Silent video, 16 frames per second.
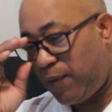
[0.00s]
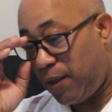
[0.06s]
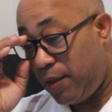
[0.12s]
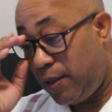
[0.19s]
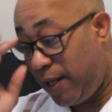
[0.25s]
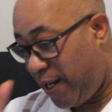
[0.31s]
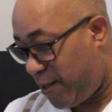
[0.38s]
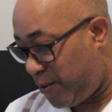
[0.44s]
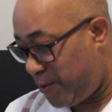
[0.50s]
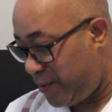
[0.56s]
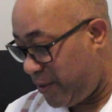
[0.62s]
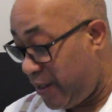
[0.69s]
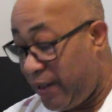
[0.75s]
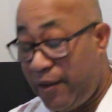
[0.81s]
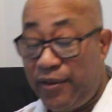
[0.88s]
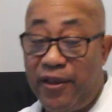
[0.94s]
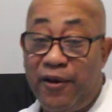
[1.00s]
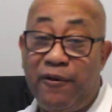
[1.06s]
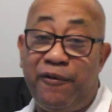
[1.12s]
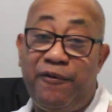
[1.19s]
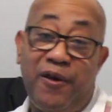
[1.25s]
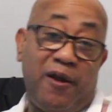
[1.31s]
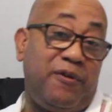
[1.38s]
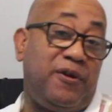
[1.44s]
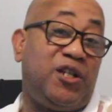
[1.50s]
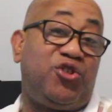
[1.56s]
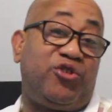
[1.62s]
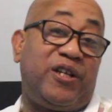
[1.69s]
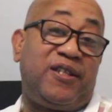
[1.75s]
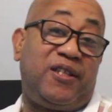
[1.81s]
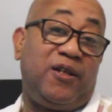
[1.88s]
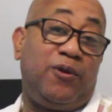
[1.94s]
Now they're very
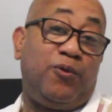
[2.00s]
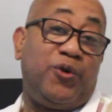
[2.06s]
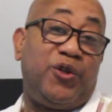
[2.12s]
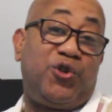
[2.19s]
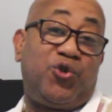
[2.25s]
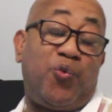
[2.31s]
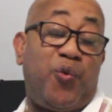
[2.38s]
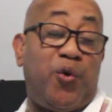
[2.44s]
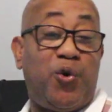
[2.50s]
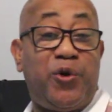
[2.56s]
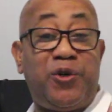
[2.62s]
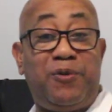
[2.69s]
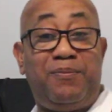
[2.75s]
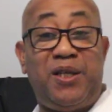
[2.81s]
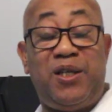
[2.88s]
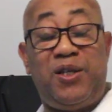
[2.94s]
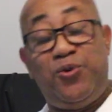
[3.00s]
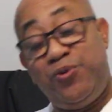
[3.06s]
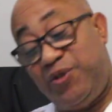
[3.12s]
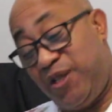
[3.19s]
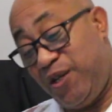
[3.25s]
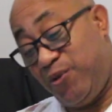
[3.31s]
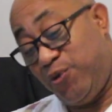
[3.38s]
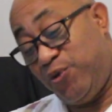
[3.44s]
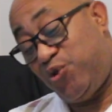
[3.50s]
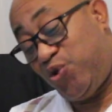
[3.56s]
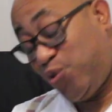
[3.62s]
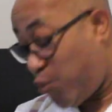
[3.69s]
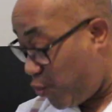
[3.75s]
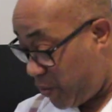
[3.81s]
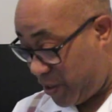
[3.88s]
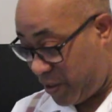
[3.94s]
interesting words, so we're going to be using those
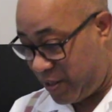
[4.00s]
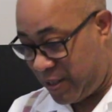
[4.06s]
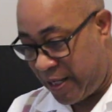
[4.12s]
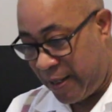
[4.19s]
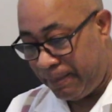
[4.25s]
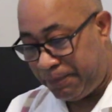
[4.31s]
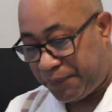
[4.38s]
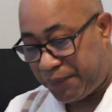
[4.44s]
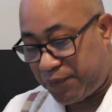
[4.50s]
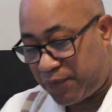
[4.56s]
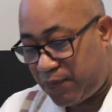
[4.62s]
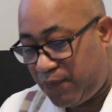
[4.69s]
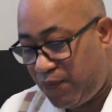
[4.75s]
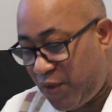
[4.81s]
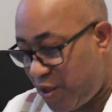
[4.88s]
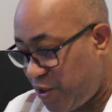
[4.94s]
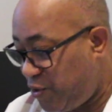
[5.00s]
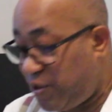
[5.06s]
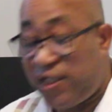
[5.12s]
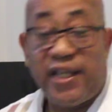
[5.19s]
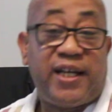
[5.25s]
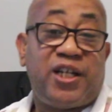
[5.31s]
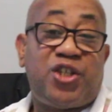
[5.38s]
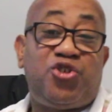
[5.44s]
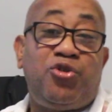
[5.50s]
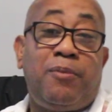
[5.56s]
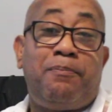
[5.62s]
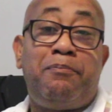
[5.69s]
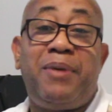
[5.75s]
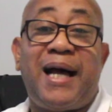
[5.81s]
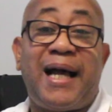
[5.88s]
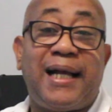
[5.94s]
two words to take a
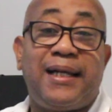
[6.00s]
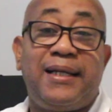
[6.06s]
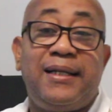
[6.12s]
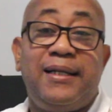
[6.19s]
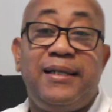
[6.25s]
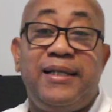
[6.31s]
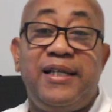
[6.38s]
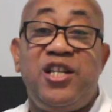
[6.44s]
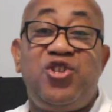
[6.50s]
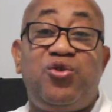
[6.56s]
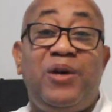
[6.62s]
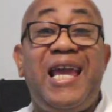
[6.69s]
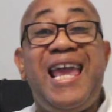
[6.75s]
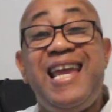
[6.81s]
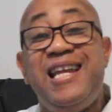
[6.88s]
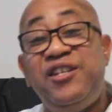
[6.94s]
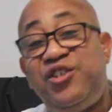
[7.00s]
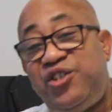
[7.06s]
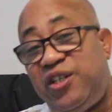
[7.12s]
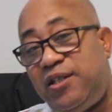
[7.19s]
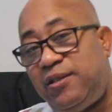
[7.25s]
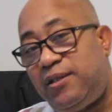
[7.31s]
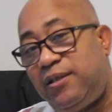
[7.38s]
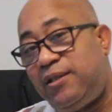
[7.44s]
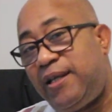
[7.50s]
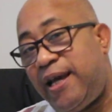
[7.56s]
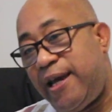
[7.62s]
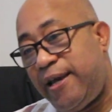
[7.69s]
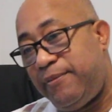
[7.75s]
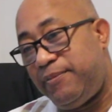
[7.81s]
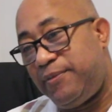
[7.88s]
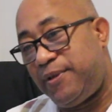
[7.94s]
trip back into ancient
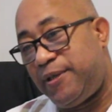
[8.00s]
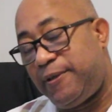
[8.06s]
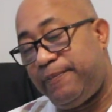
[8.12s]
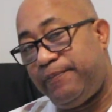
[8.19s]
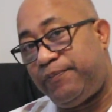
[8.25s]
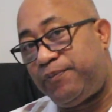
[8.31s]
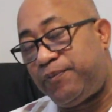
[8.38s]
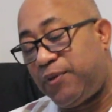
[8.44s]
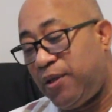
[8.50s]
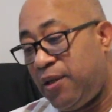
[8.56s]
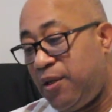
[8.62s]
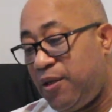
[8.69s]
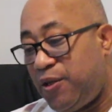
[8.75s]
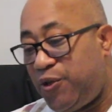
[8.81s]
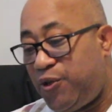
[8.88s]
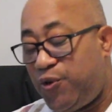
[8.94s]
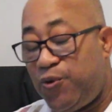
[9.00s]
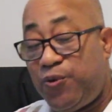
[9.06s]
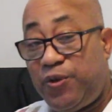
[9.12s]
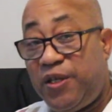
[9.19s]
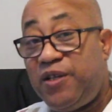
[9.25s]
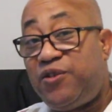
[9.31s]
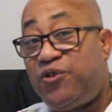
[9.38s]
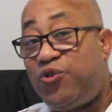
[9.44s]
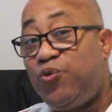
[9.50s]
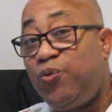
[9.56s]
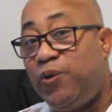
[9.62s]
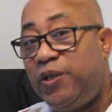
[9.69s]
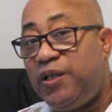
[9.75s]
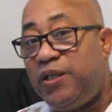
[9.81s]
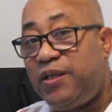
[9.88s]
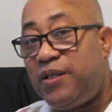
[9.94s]
times. So these two
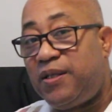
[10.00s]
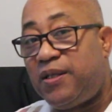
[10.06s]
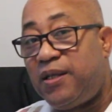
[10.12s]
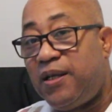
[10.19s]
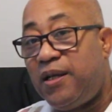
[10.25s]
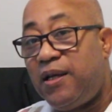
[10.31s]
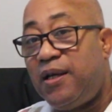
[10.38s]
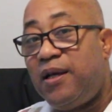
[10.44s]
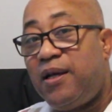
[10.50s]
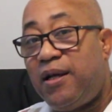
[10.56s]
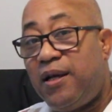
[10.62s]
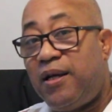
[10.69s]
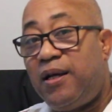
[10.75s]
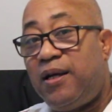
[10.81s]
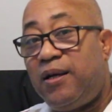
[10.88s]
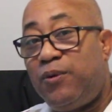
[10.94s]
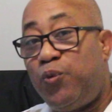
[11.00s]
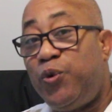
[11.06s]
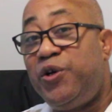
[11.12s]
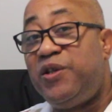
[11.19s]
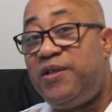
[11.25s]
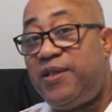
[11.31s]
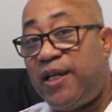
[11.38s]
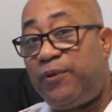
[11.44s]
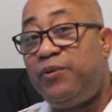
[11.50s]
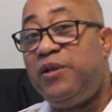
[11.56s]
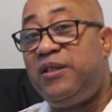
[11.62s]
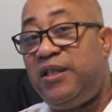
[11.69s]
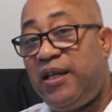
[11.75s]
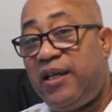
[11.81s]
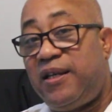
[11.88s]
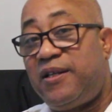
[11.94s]
words, words that will
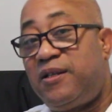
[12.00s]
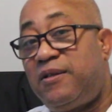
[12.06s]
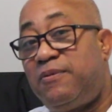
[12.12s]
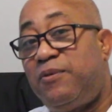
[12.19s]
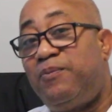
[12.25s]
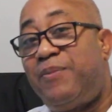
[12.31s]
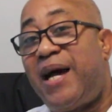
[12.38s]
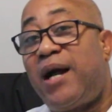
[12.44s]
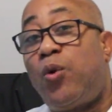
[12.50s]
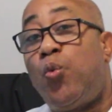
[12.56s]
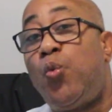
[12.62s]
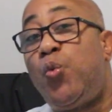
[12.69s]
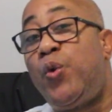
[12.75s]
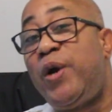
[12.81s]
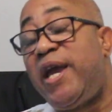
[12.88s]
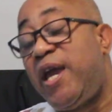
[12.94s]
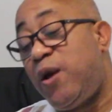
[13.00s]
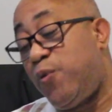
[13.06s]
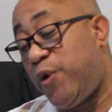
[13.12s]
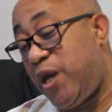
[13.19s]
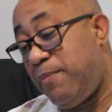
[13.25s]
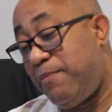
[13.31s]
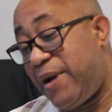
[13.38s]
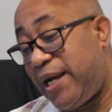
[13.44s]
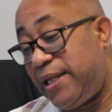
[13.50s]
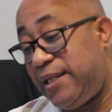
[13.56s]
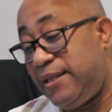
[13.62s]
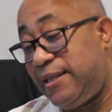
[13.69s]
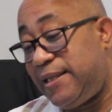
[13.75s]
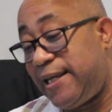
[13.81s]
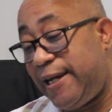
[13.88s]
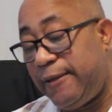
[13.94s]
take us back way back
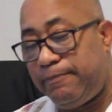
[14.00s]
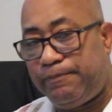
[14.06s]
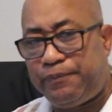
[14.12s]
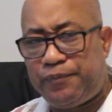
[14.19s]
in time.